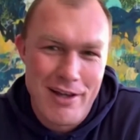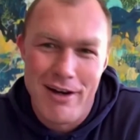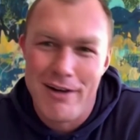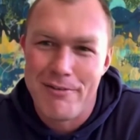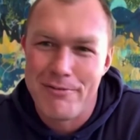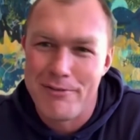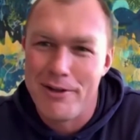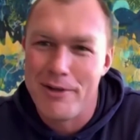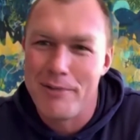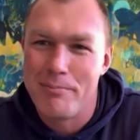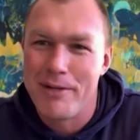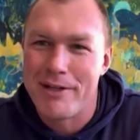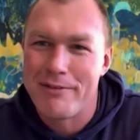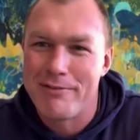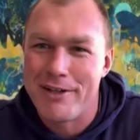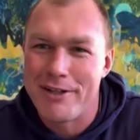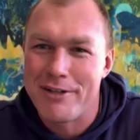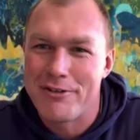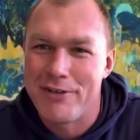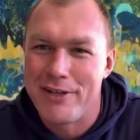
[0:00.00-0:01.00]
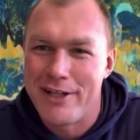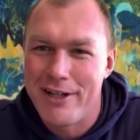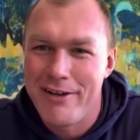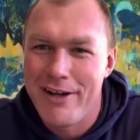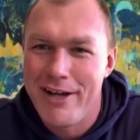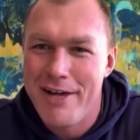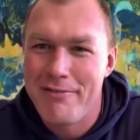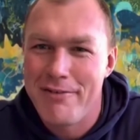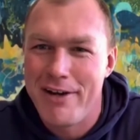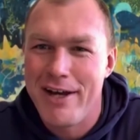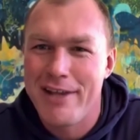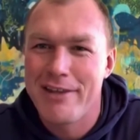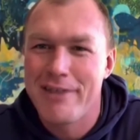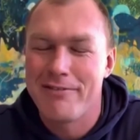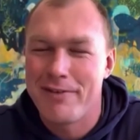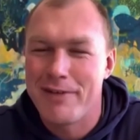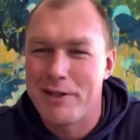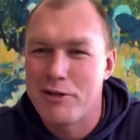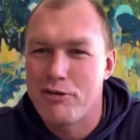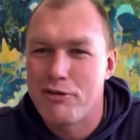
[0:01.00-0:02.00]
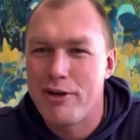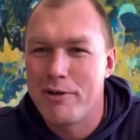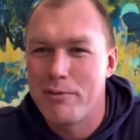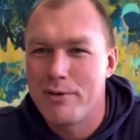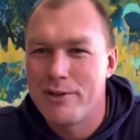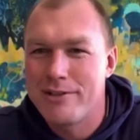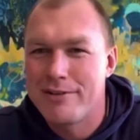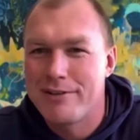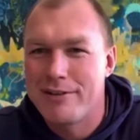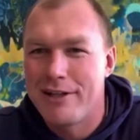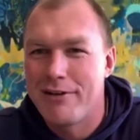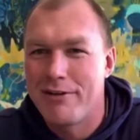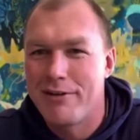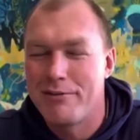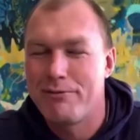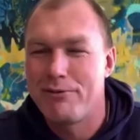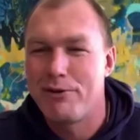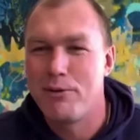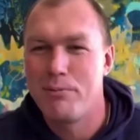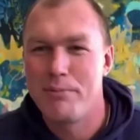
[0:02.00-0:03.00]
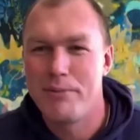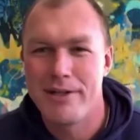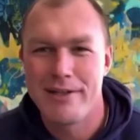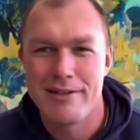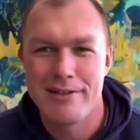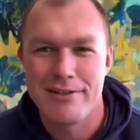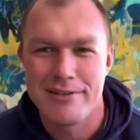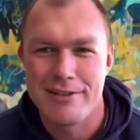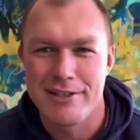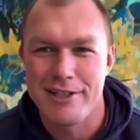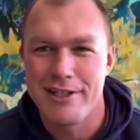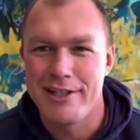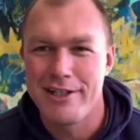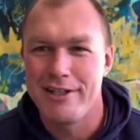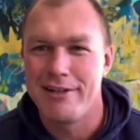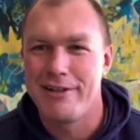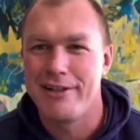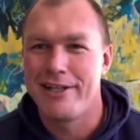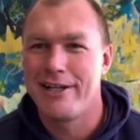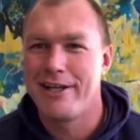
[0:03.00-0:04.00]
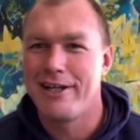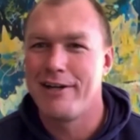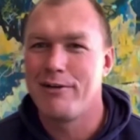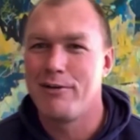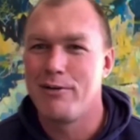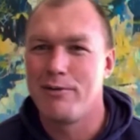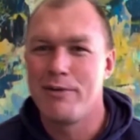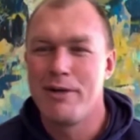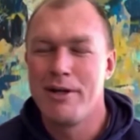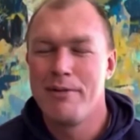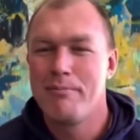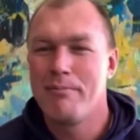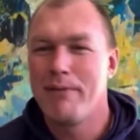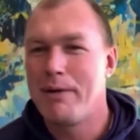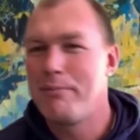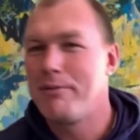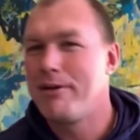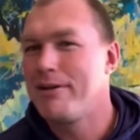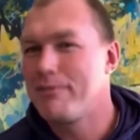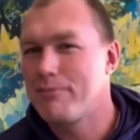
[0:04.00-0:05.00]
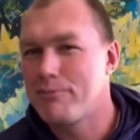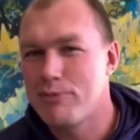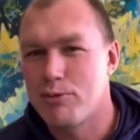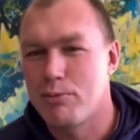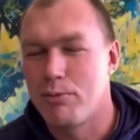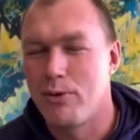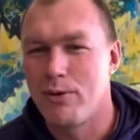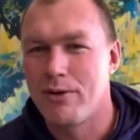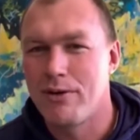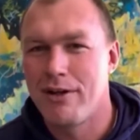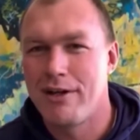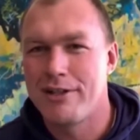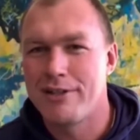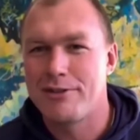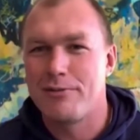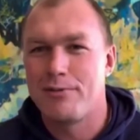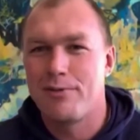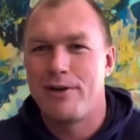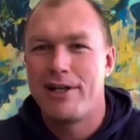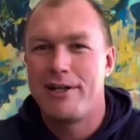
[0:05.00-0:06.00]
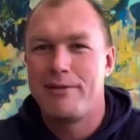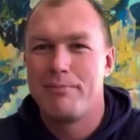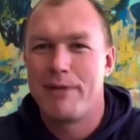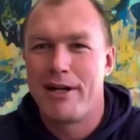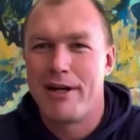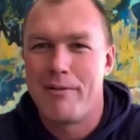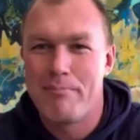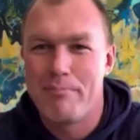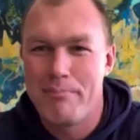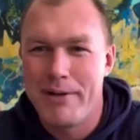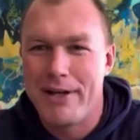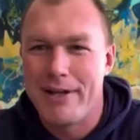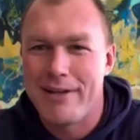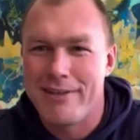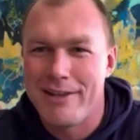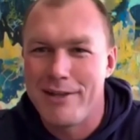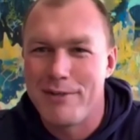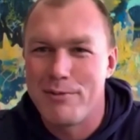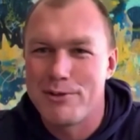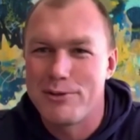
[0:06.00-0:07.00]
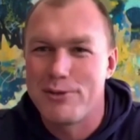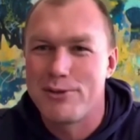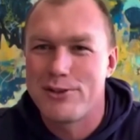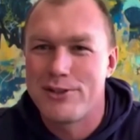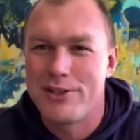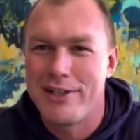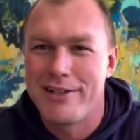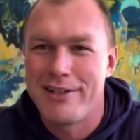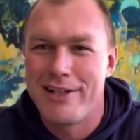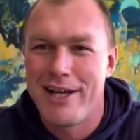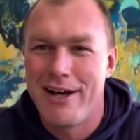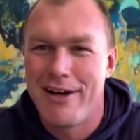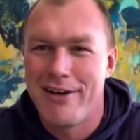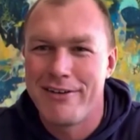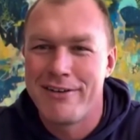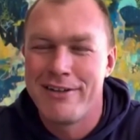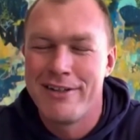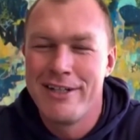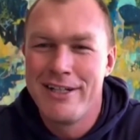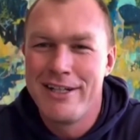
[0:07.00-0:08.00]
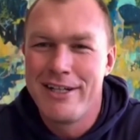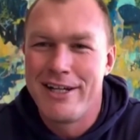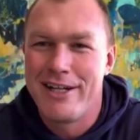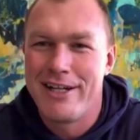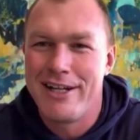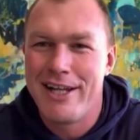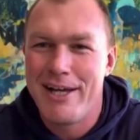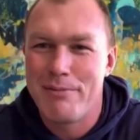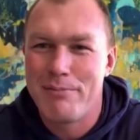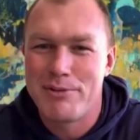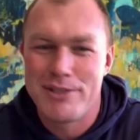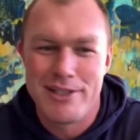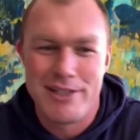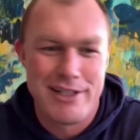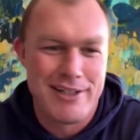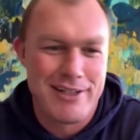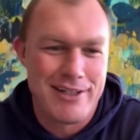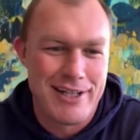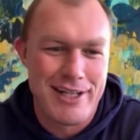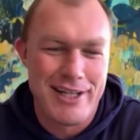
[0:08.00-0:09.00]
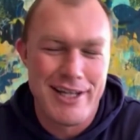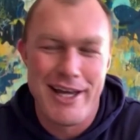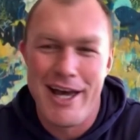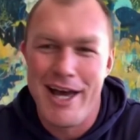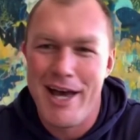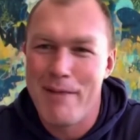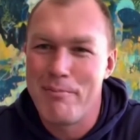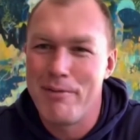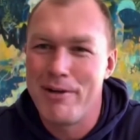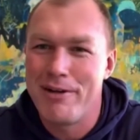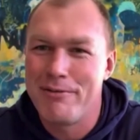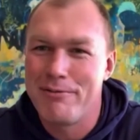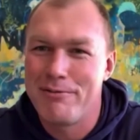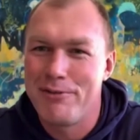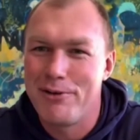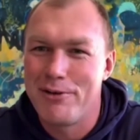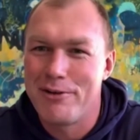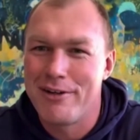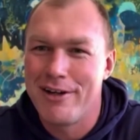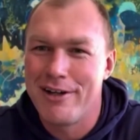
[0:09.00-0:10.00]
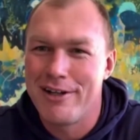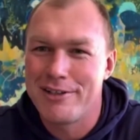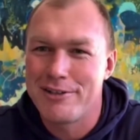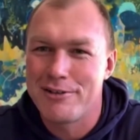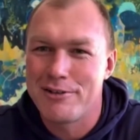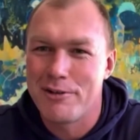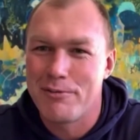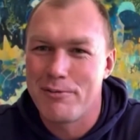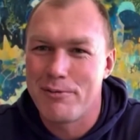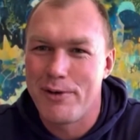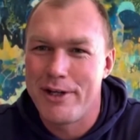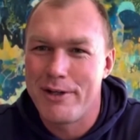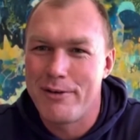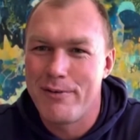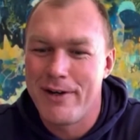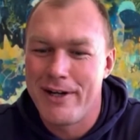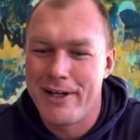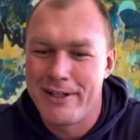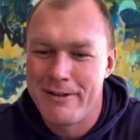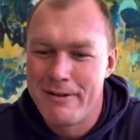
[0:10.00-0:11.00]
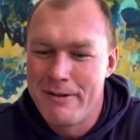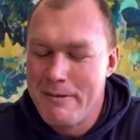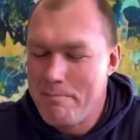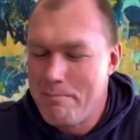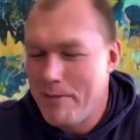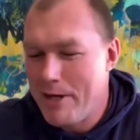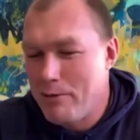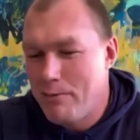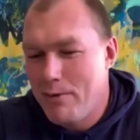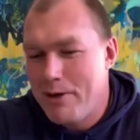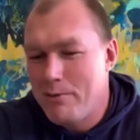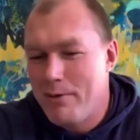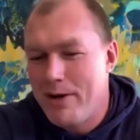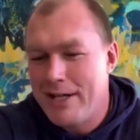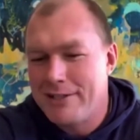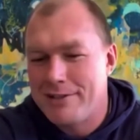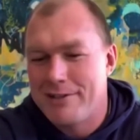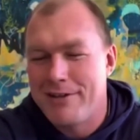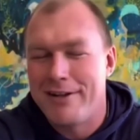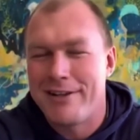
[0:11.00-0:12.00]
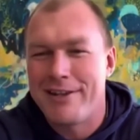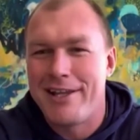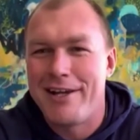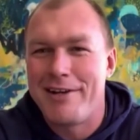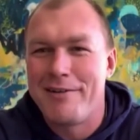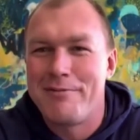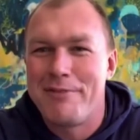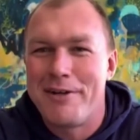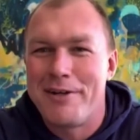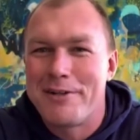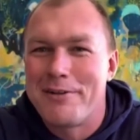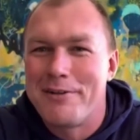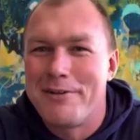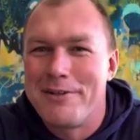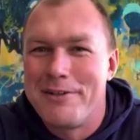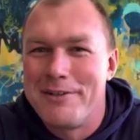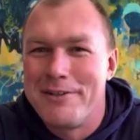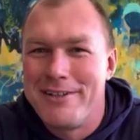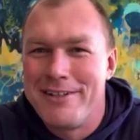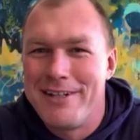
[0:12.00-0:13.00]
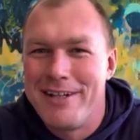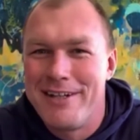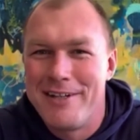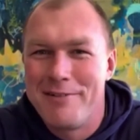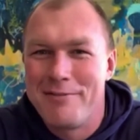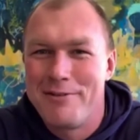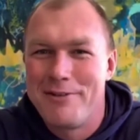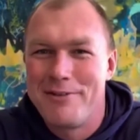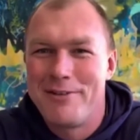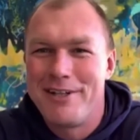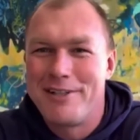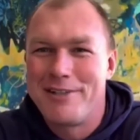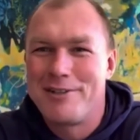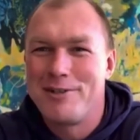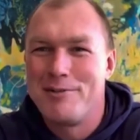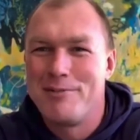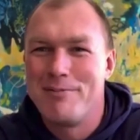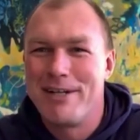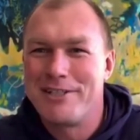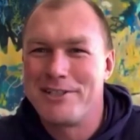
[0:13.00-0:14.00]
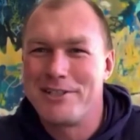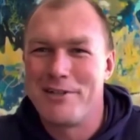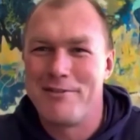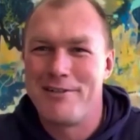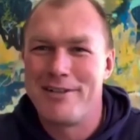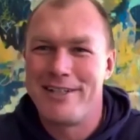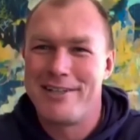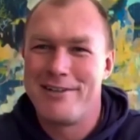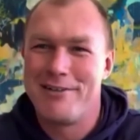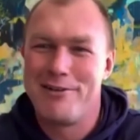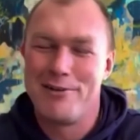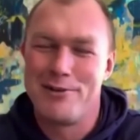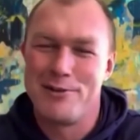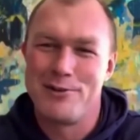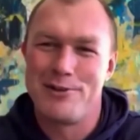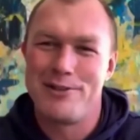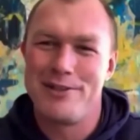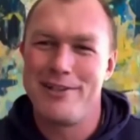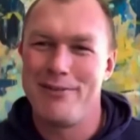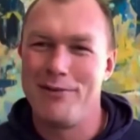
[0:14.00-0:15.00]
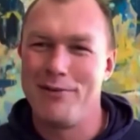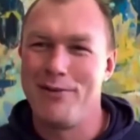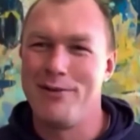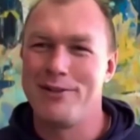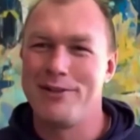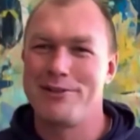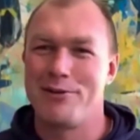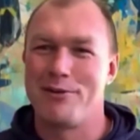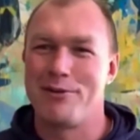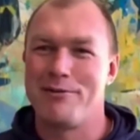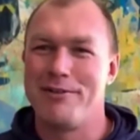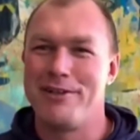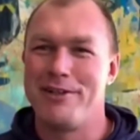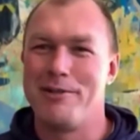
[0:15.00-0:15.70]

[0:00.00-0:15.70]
after a big victory. Every other victory was, a few beers, or maybe a small glass of wine. But our big thing was to sit down and absolutely hammer a few glasses of red wine. And red wine's got that effect on you. If you drink too much of it, you lose all sort of